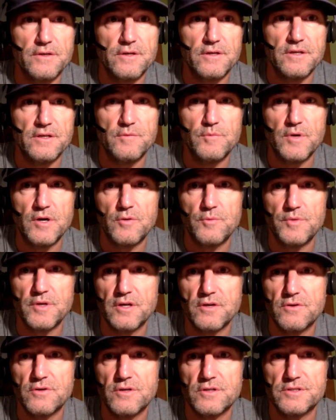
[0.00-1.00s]
You can email me
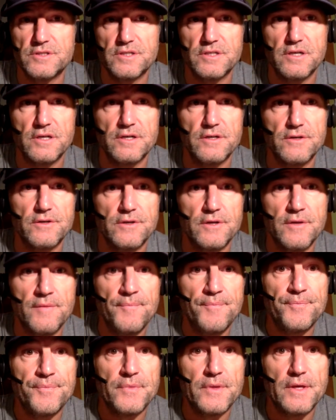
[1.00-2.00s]
at
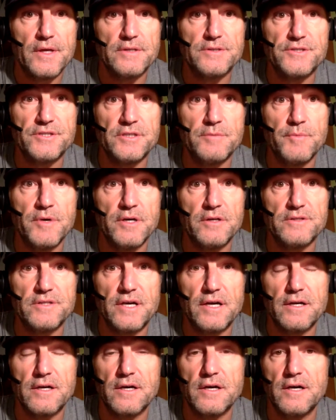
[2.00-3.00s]

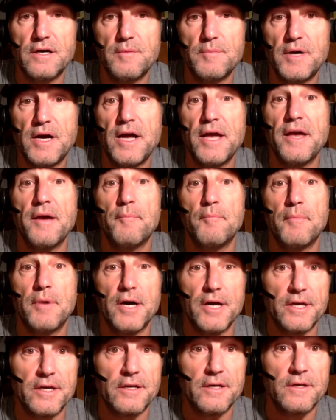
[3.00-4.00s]
crushingiron@gmail.com. I am
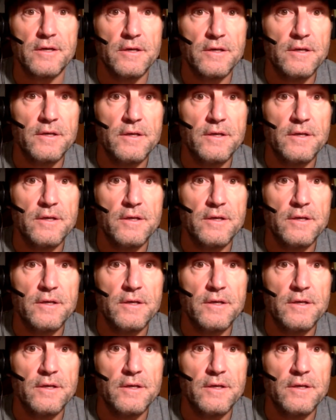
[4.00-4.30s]
Mike,